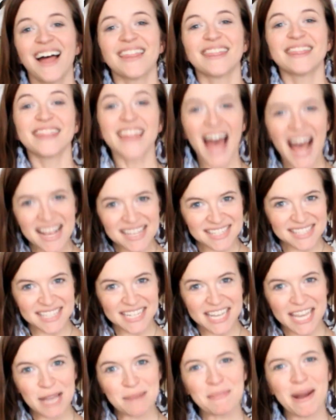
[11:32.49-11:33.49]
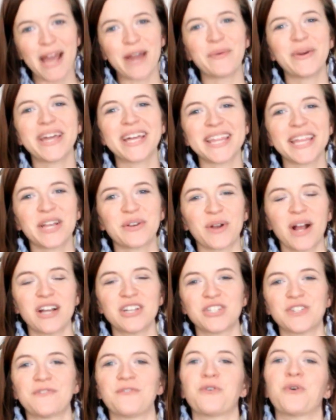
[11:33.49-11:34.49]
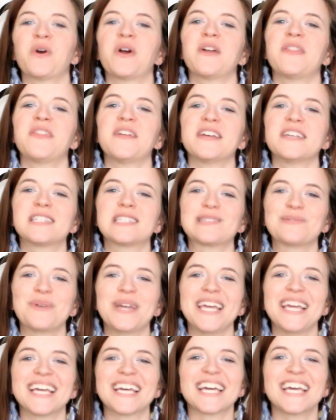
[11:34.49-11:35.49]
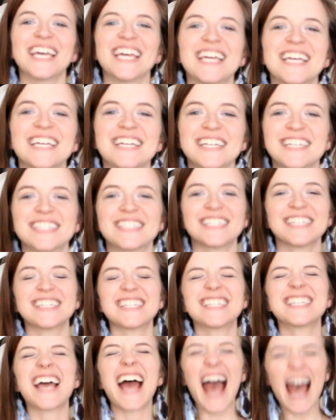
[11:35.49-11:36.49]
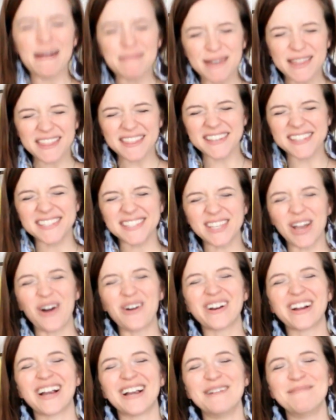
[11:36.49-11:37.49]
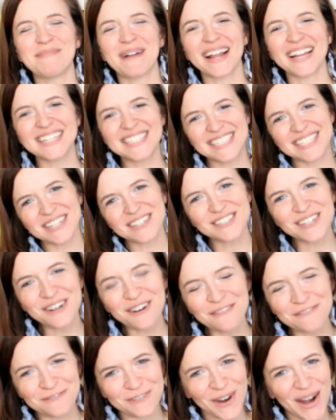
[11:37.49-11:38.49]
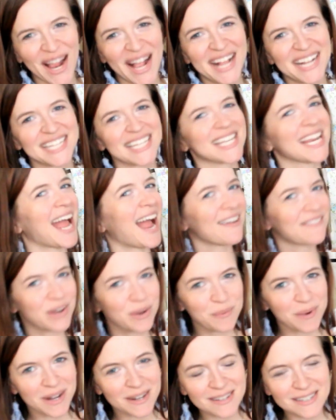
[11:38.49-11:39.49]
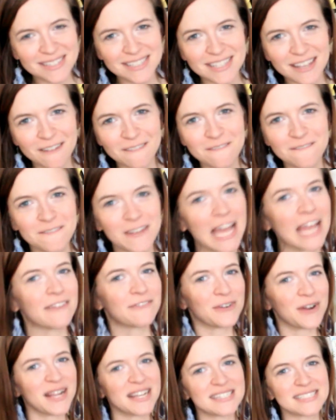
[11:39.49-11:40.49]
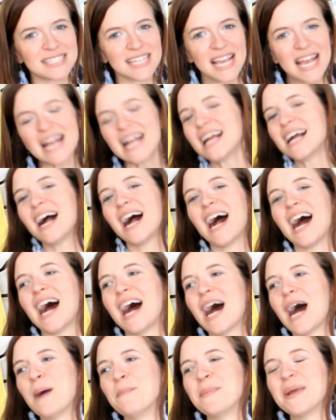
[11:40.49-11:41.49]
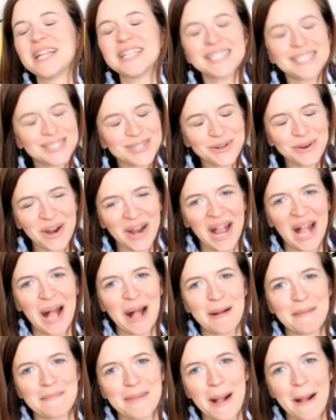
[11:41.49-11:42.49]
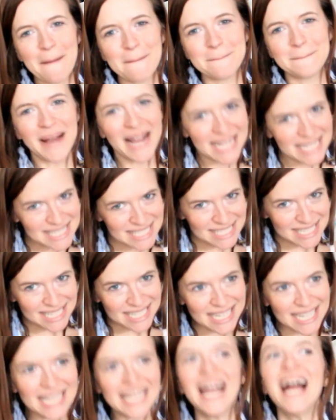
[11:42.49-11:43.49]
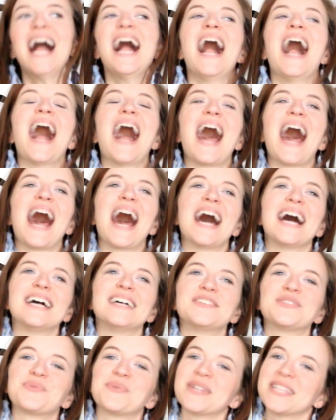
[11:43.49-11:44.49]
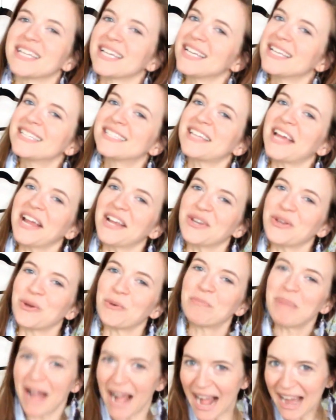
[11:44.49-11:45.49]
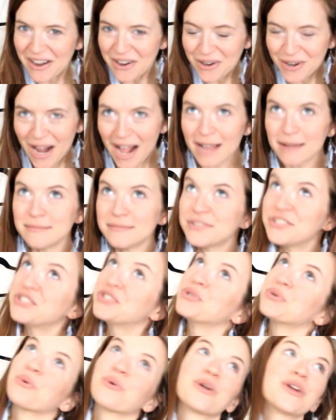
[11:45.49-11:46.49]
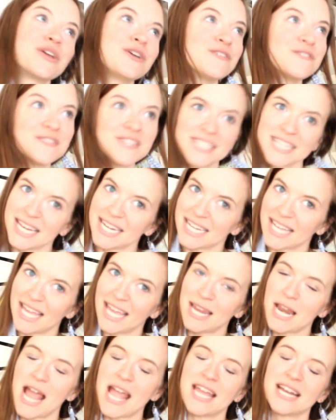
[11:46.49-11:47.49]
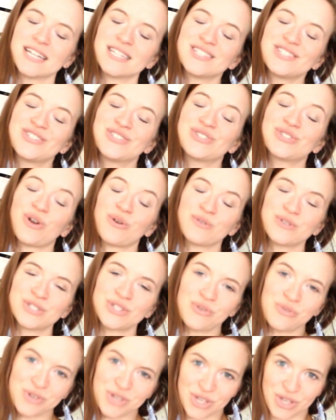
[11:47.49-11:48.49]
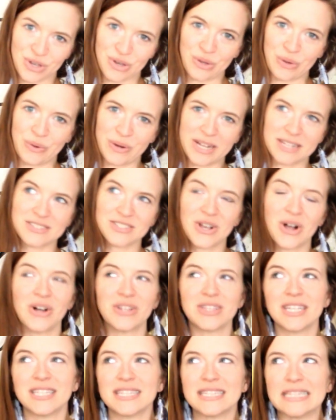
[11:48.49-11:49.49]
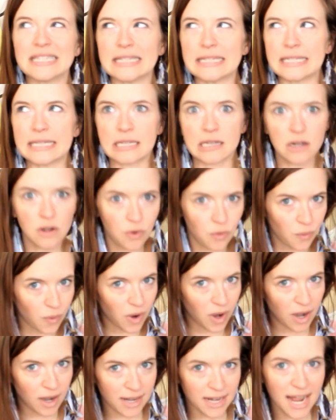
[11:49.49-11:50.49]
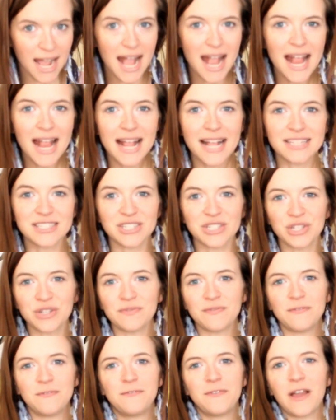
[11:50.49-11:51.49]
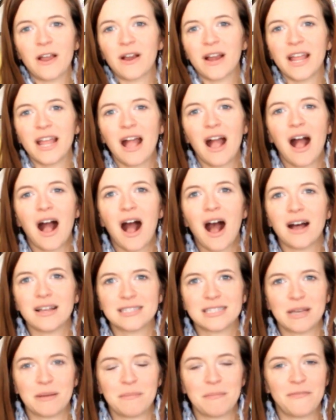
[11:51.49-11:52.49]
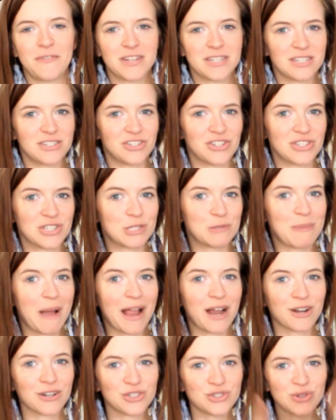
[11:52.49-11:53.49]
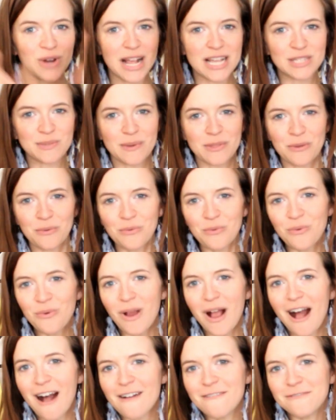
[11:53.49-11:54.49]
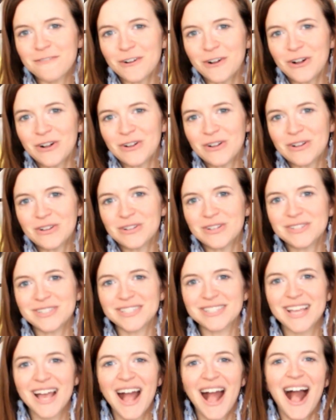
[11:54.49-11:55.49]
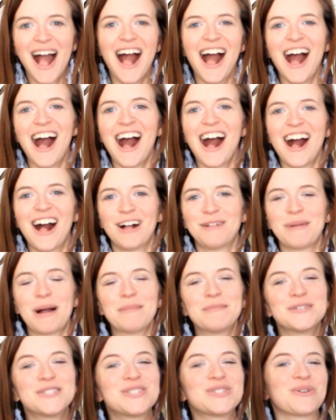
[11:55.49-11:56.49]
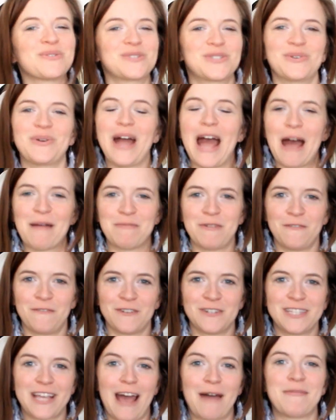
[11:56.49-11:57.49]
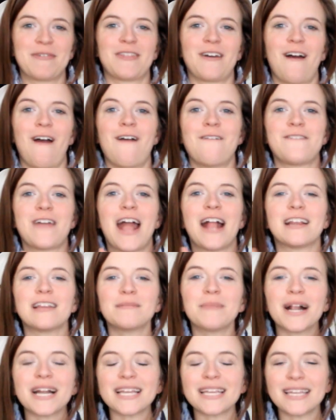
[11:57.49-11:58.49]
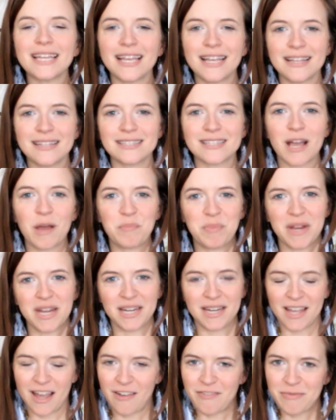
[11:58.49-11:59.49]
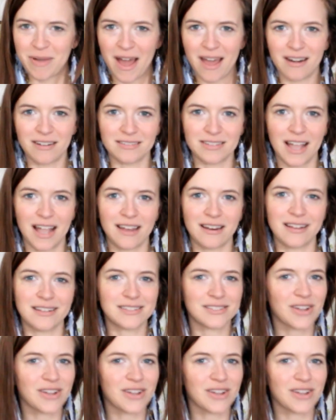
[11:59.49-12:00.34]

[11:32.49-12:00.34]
Lastly, my weekly crush for this week is Tabitha Sewer, my dear friend, everyone's favorite Instagram bestie, has released a new pattern. I'm sure you've seen it. It is so cute. It's called the Lena Horn. It's a very awesome vintage inspired dress with ruffles. I'm so happy for Tabitha. If anybody needs a PDF pattern line, it's